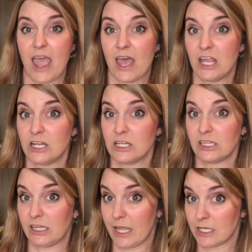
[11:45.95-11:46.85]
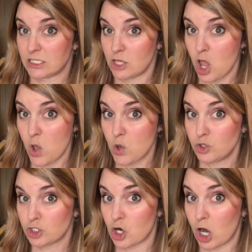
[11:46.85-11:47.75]
and links to
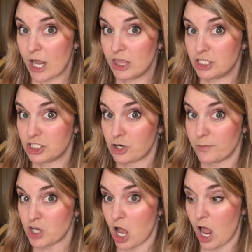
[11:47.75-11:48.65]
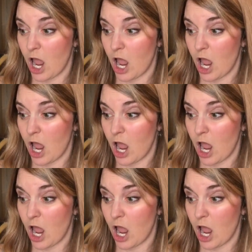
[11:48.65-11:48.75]
those are in the description.